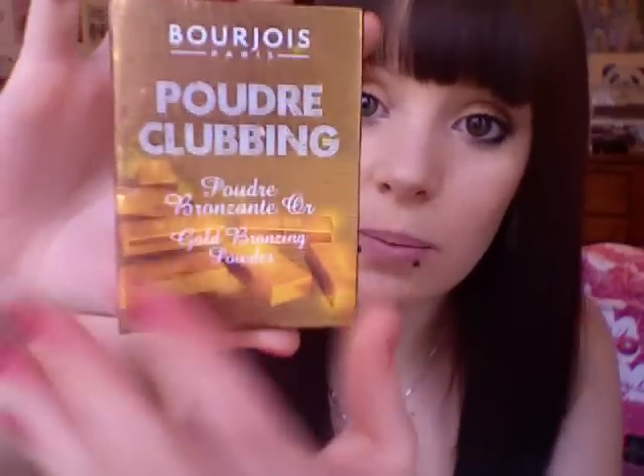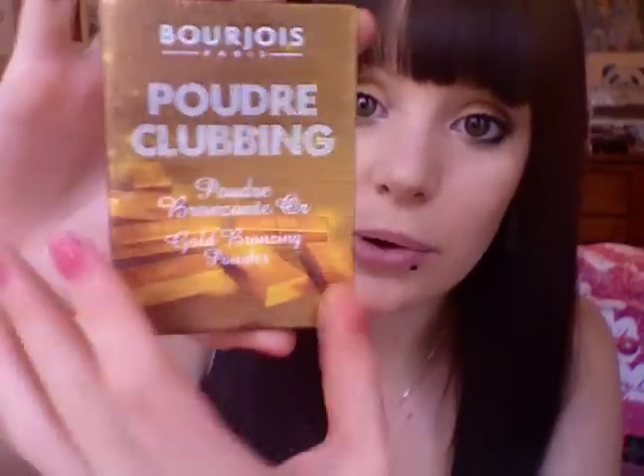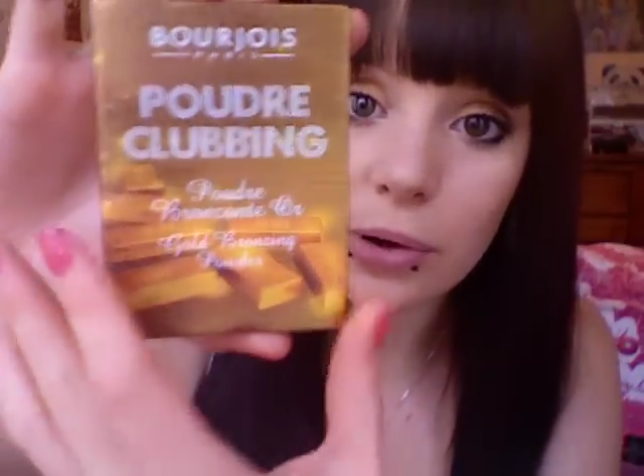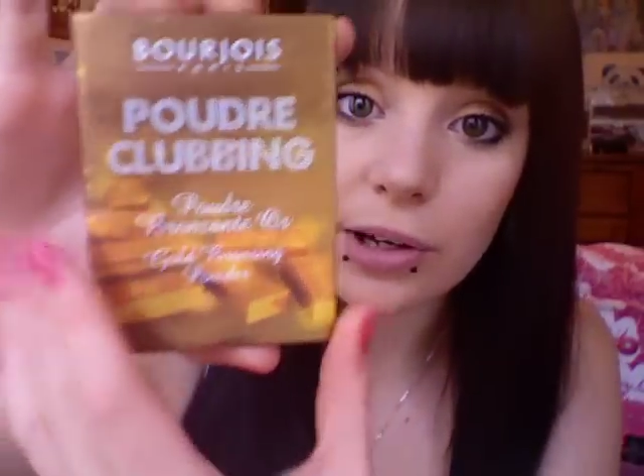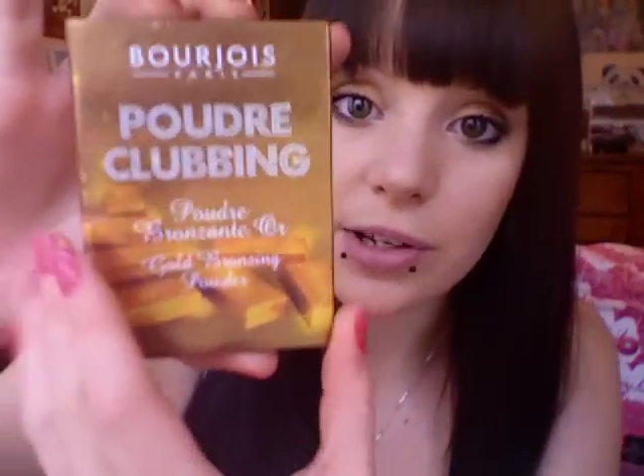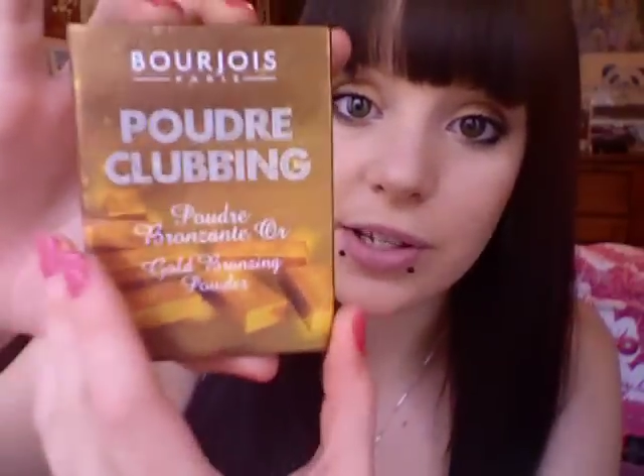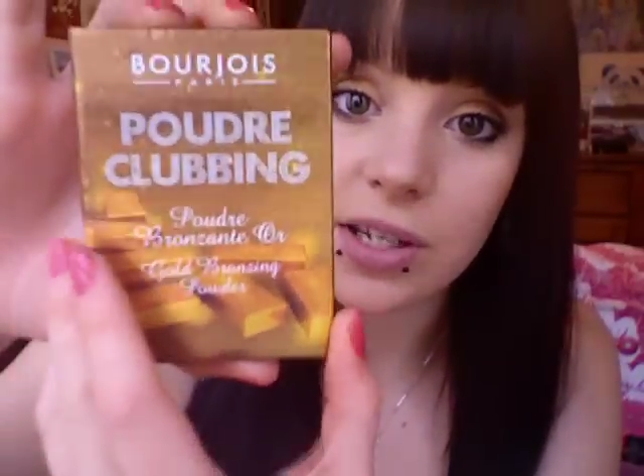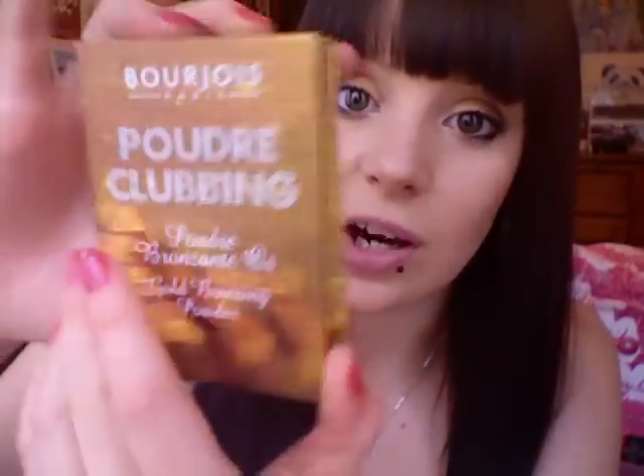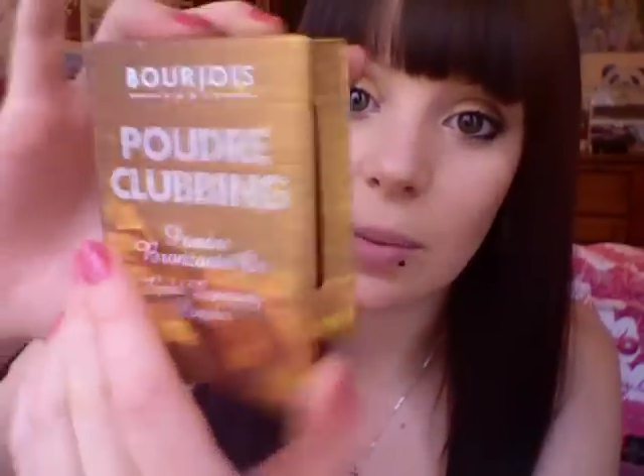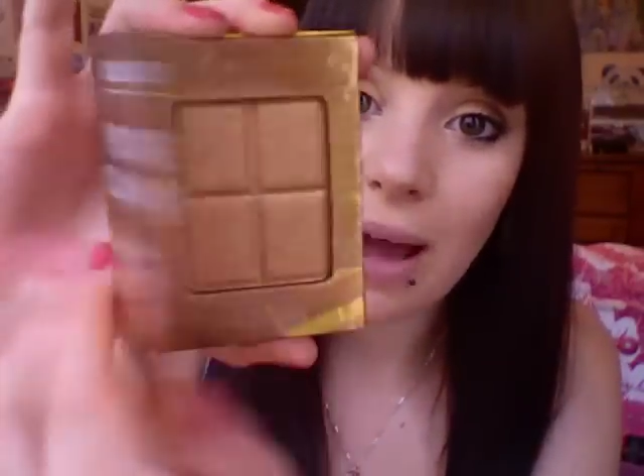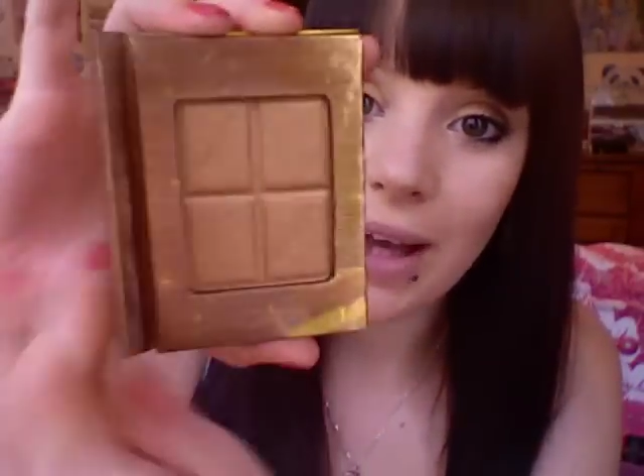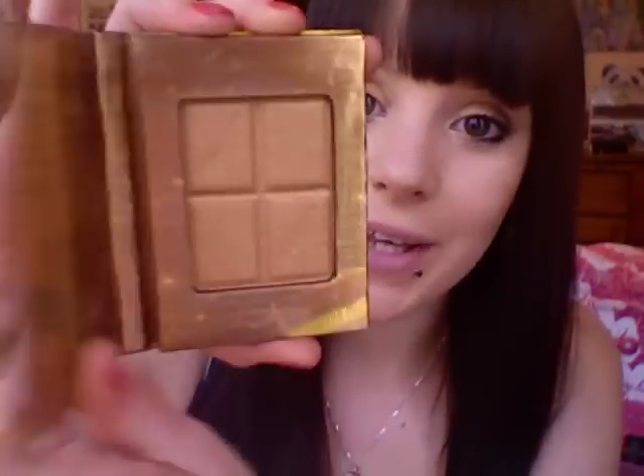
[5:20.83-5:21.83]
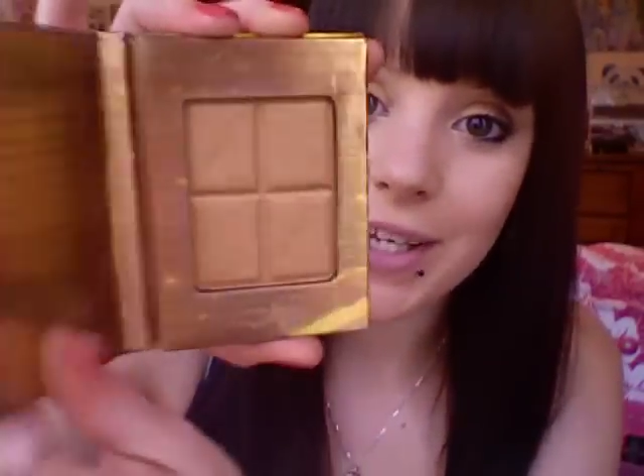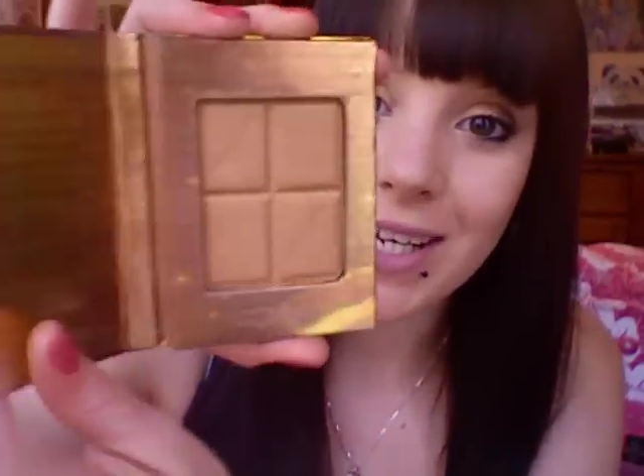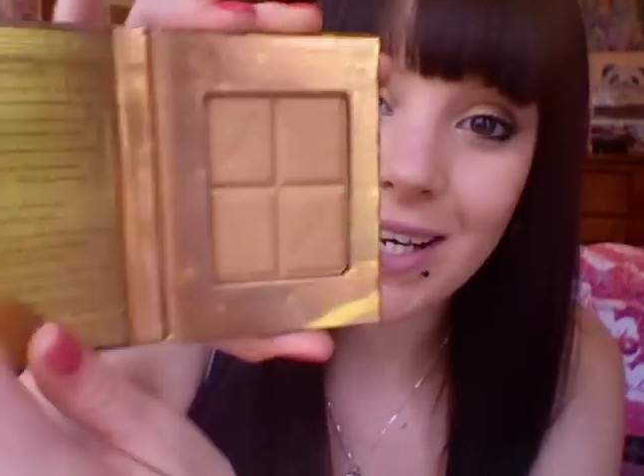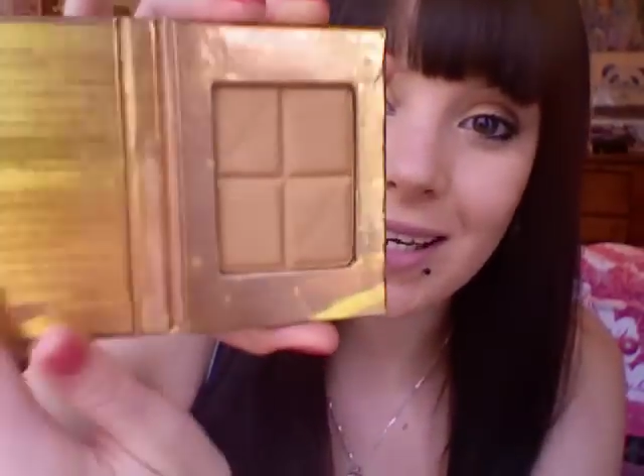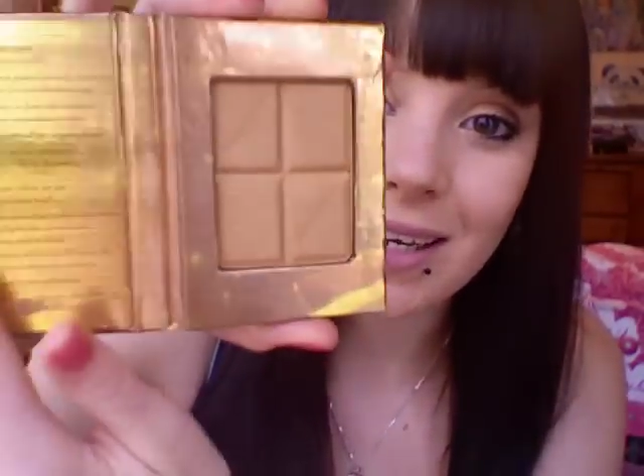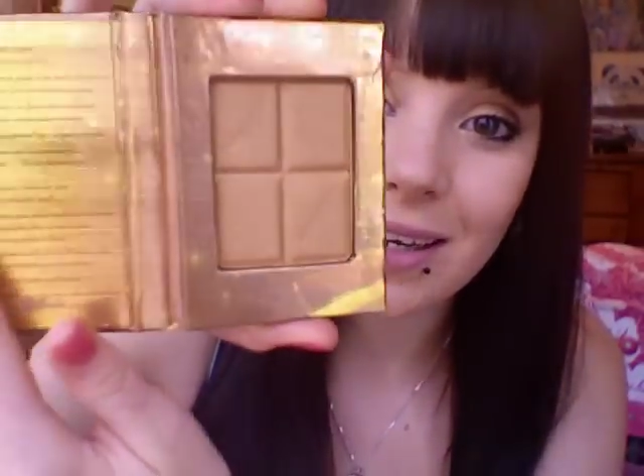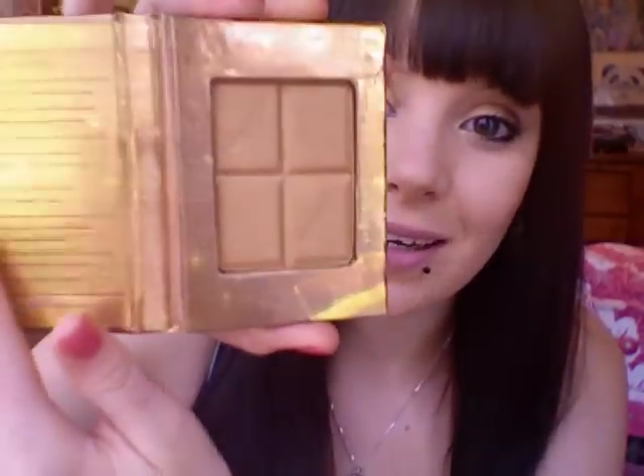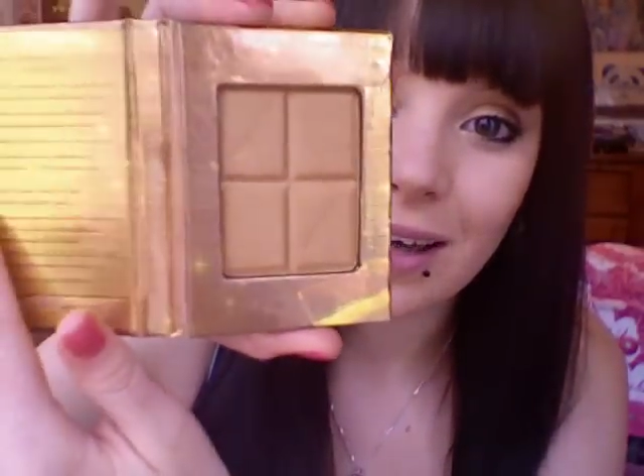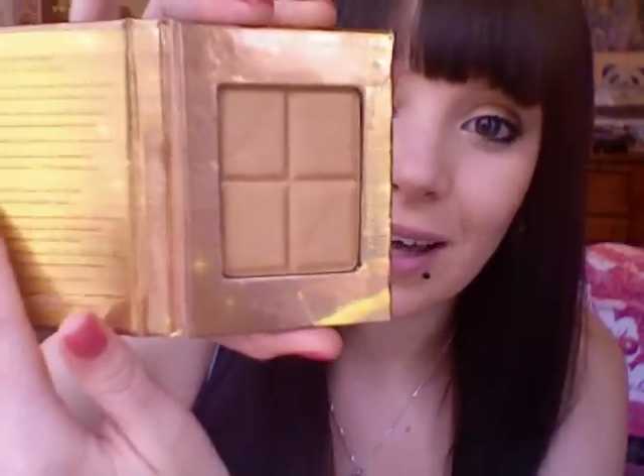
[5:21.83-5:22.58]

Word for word: booklet style packaging,